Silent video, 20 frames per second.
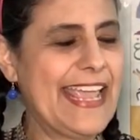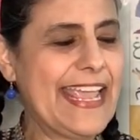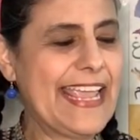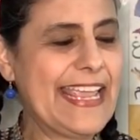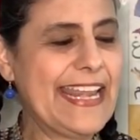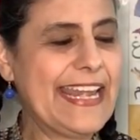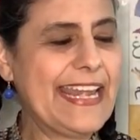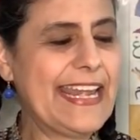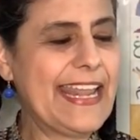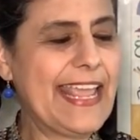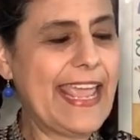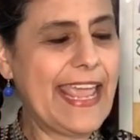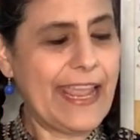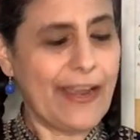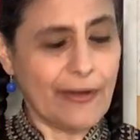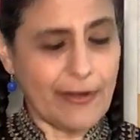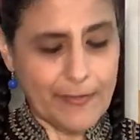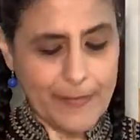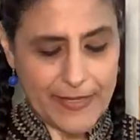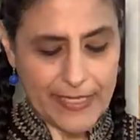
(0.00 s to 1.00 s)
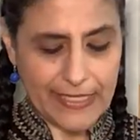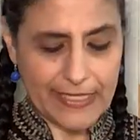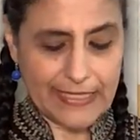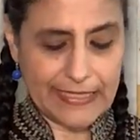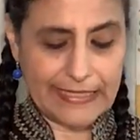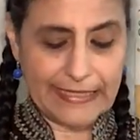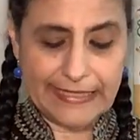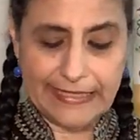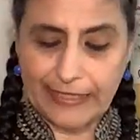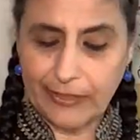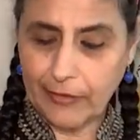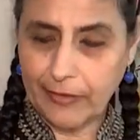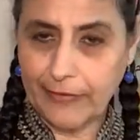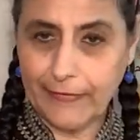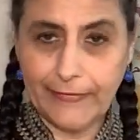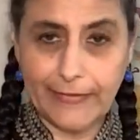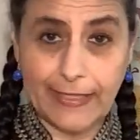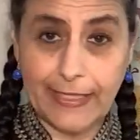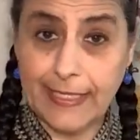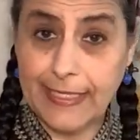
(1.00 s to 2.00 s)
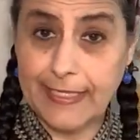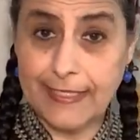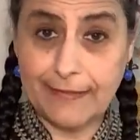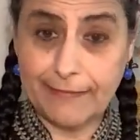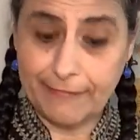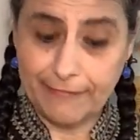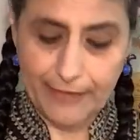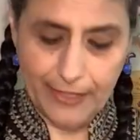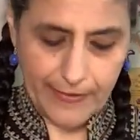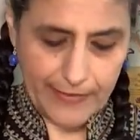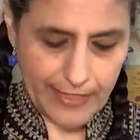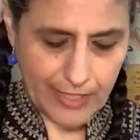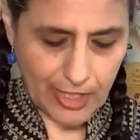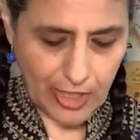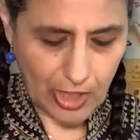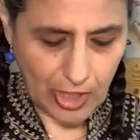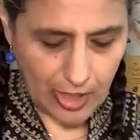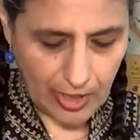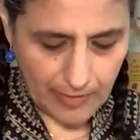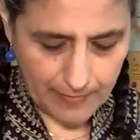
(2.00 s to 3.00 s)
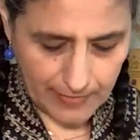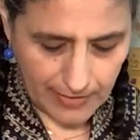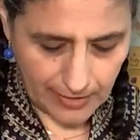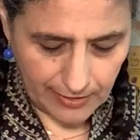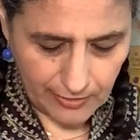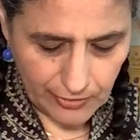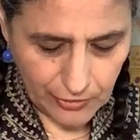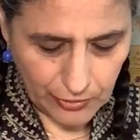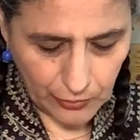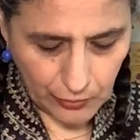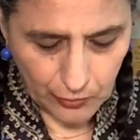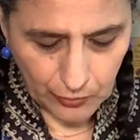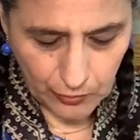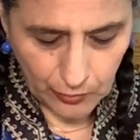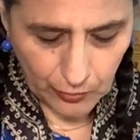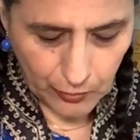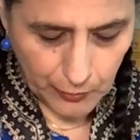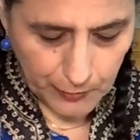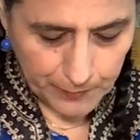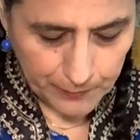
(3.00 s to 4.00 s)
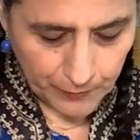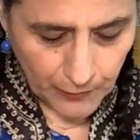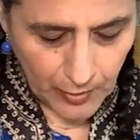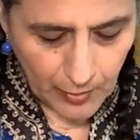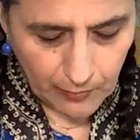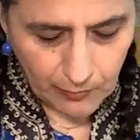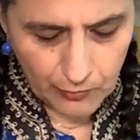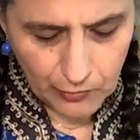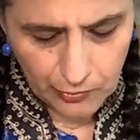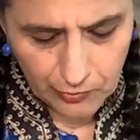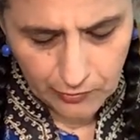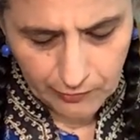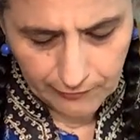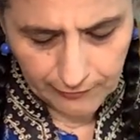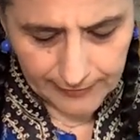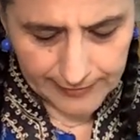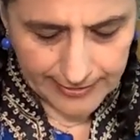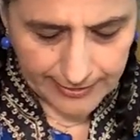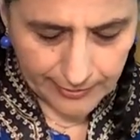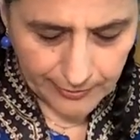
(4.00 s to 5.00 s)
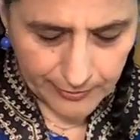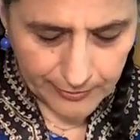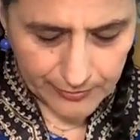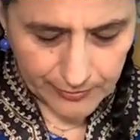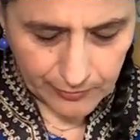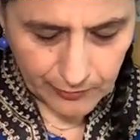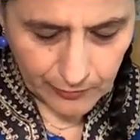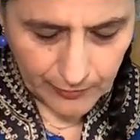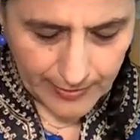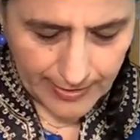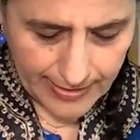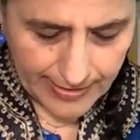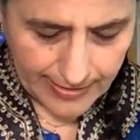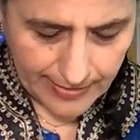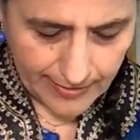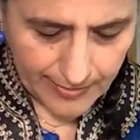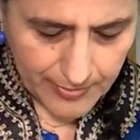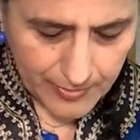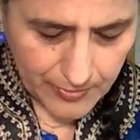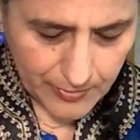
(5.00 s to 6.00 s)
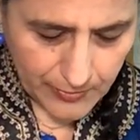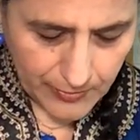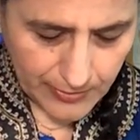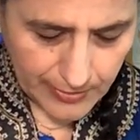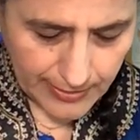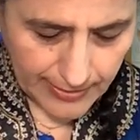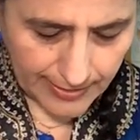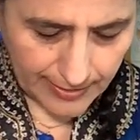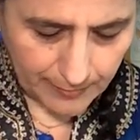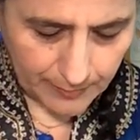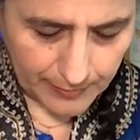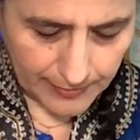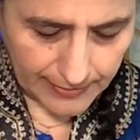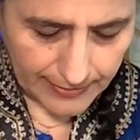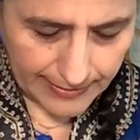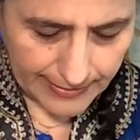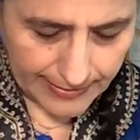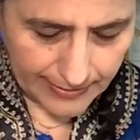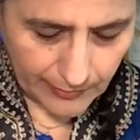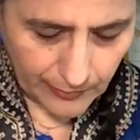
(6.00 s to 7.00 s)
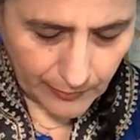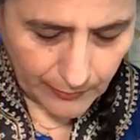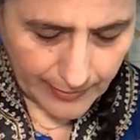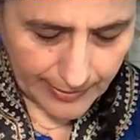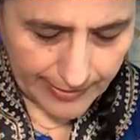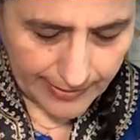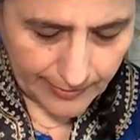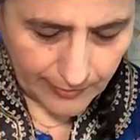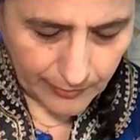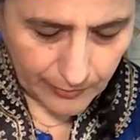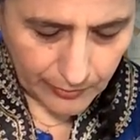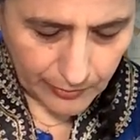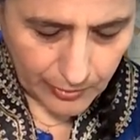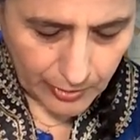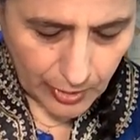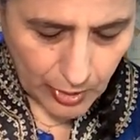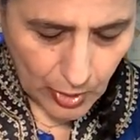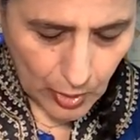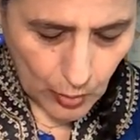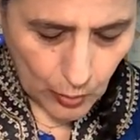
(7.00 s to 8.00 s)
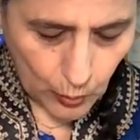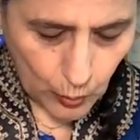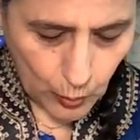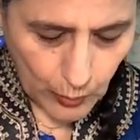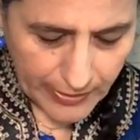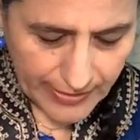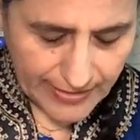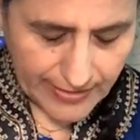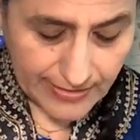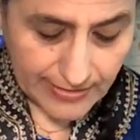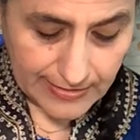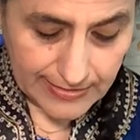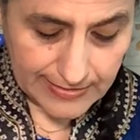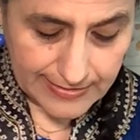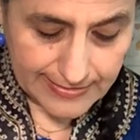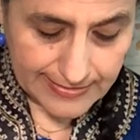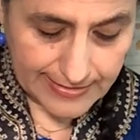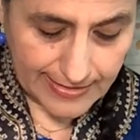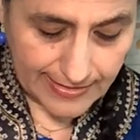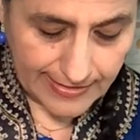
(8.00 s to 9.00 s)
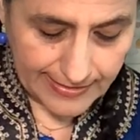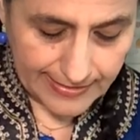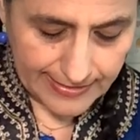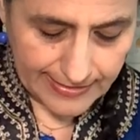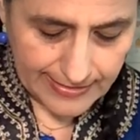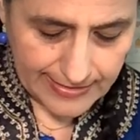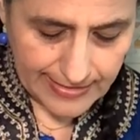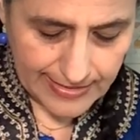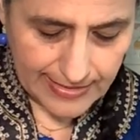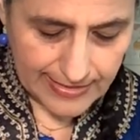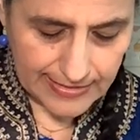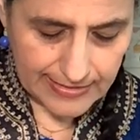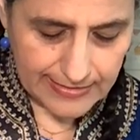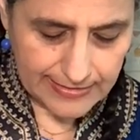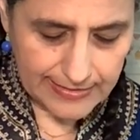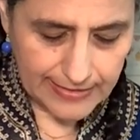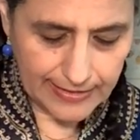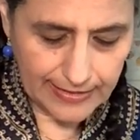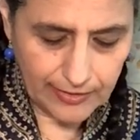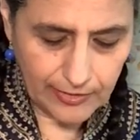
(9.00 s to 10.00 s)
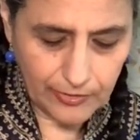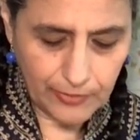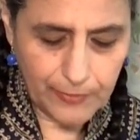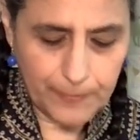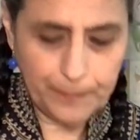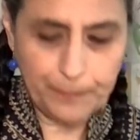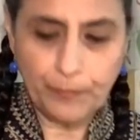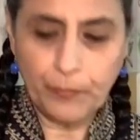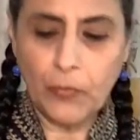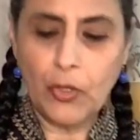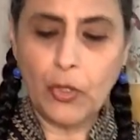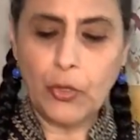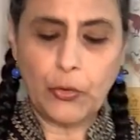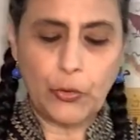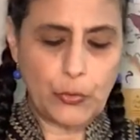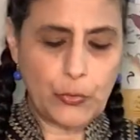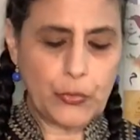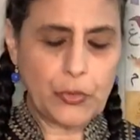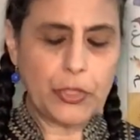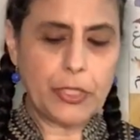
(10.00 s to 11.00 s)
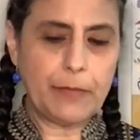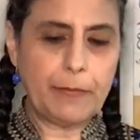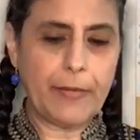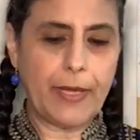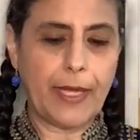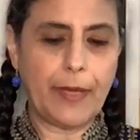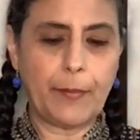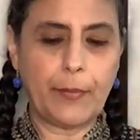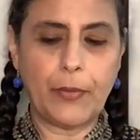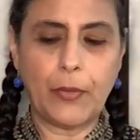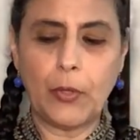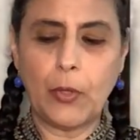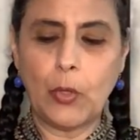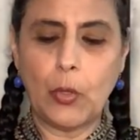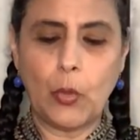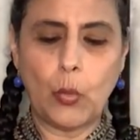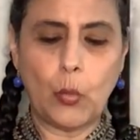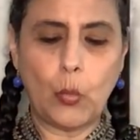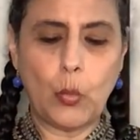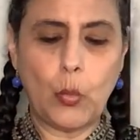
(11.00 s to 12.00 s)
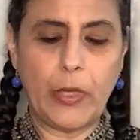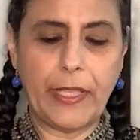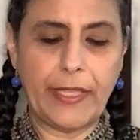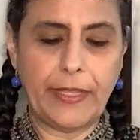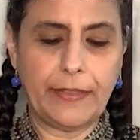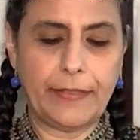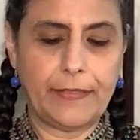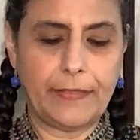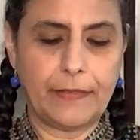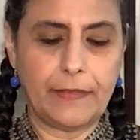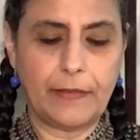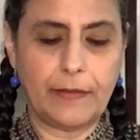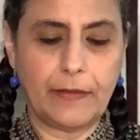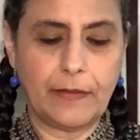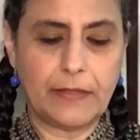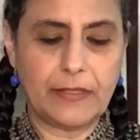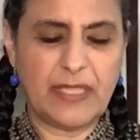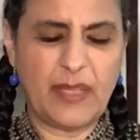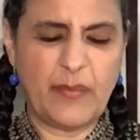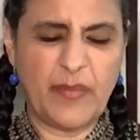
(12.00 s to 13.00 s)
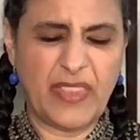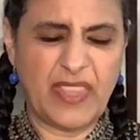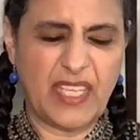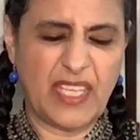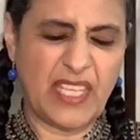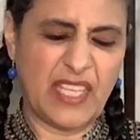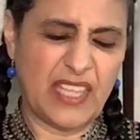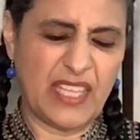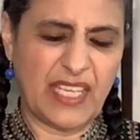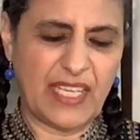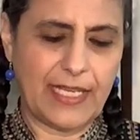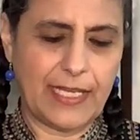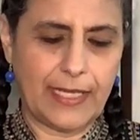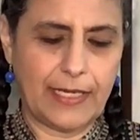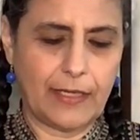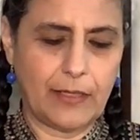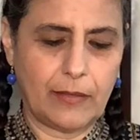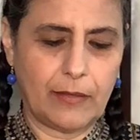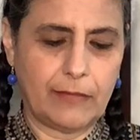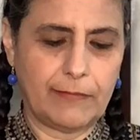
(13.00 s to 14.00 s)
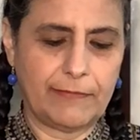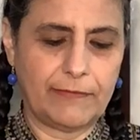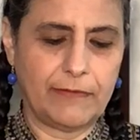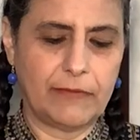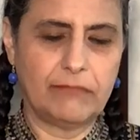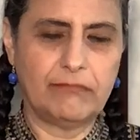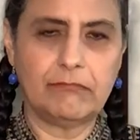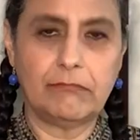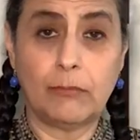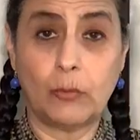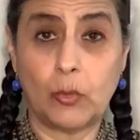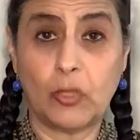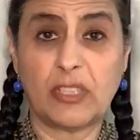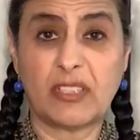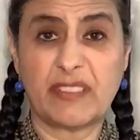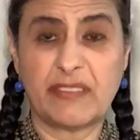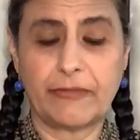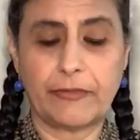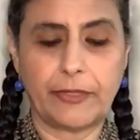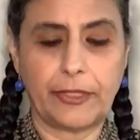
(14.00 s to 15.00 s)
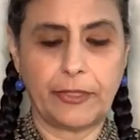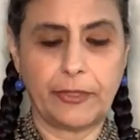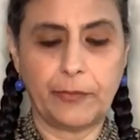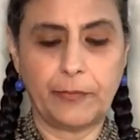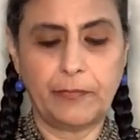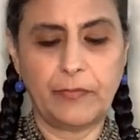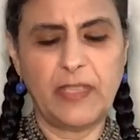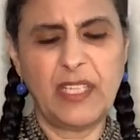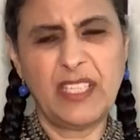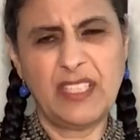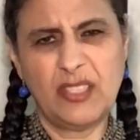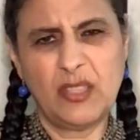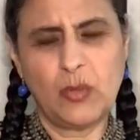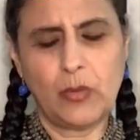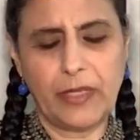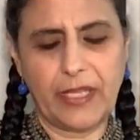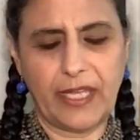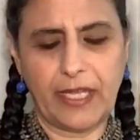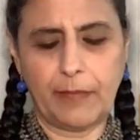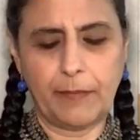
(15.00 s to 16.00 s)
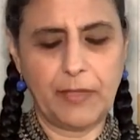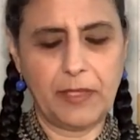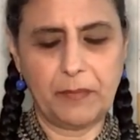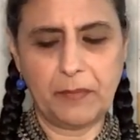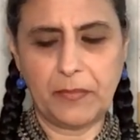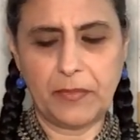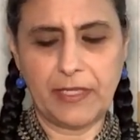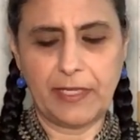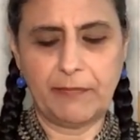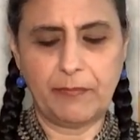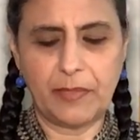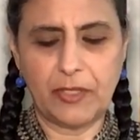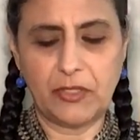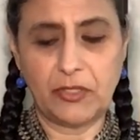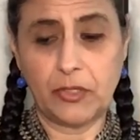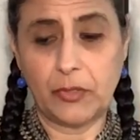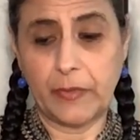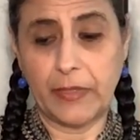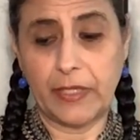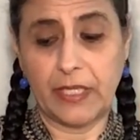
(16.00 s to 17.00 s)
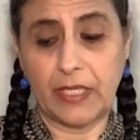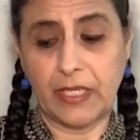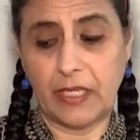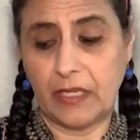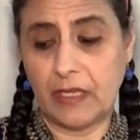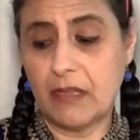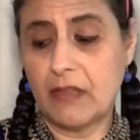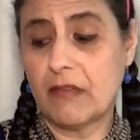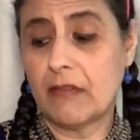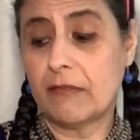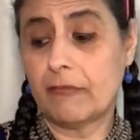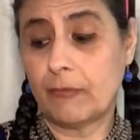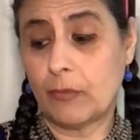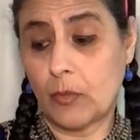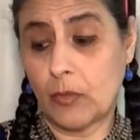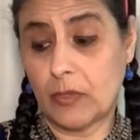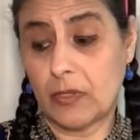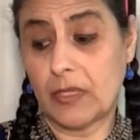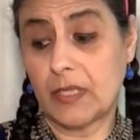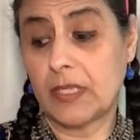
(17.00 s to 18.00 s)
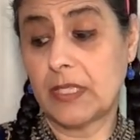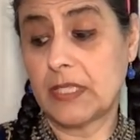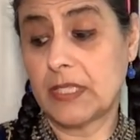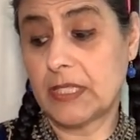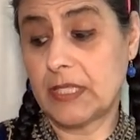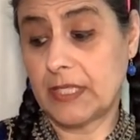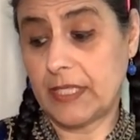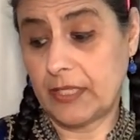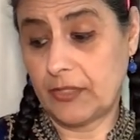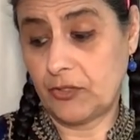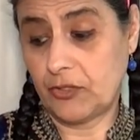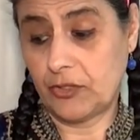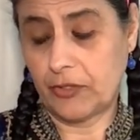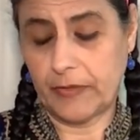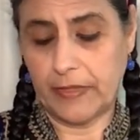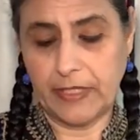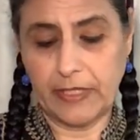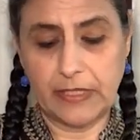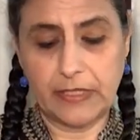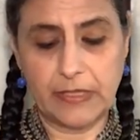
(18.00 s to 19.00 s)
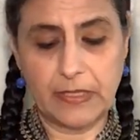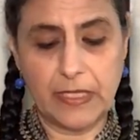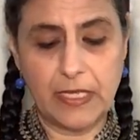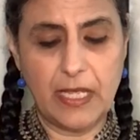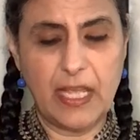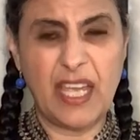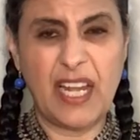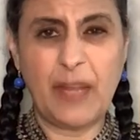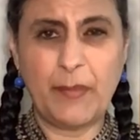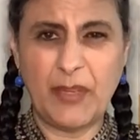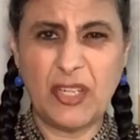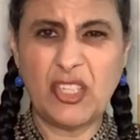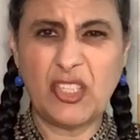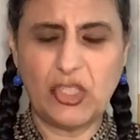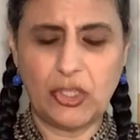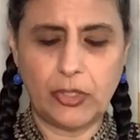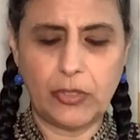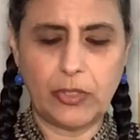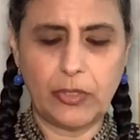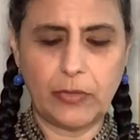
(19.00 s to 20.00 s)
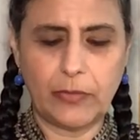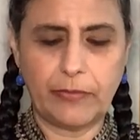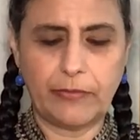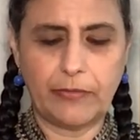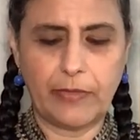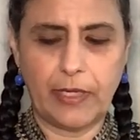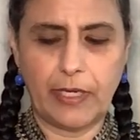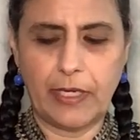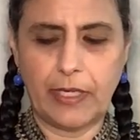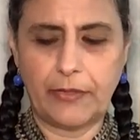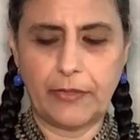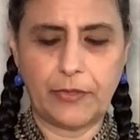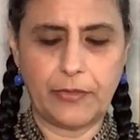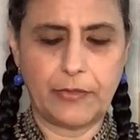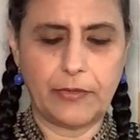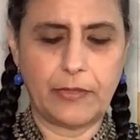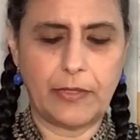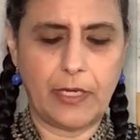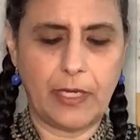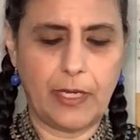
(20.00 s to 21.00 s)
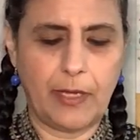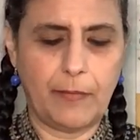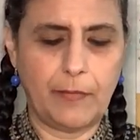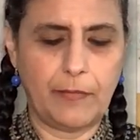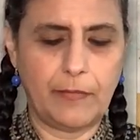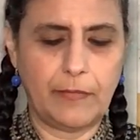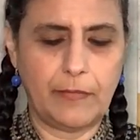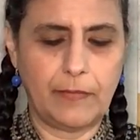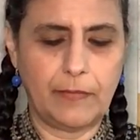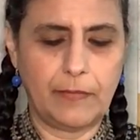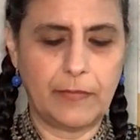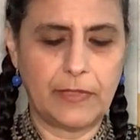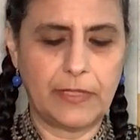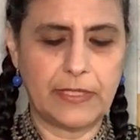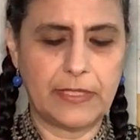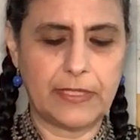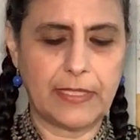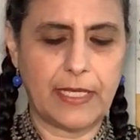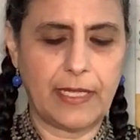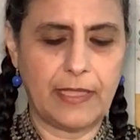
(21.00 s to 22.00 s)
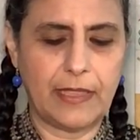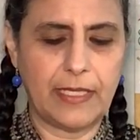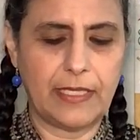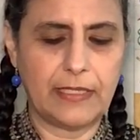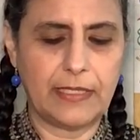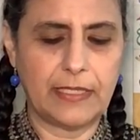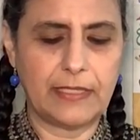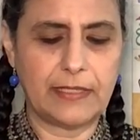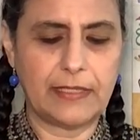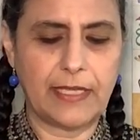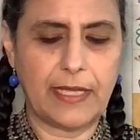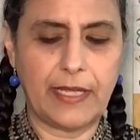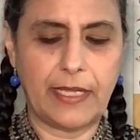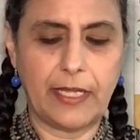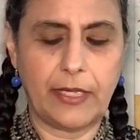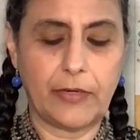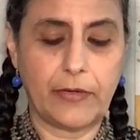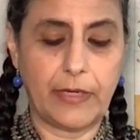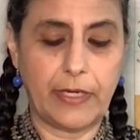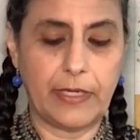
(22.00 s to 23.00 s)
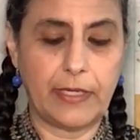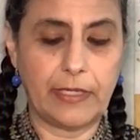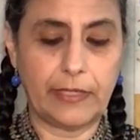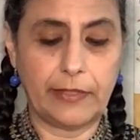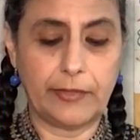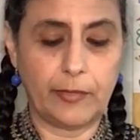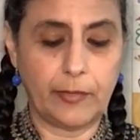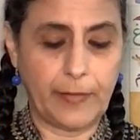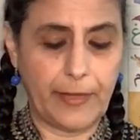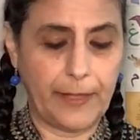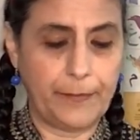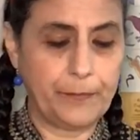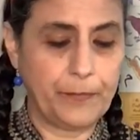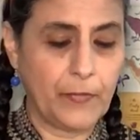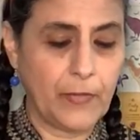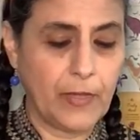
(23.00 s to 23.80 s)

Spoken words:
In Arabic calligraphy, it's very common to move letters around and play around with the design until you come up with something that kind of works for you. It's okay. People have been doing it for centuries. And I'm going to show you another design that does that here in a little bit.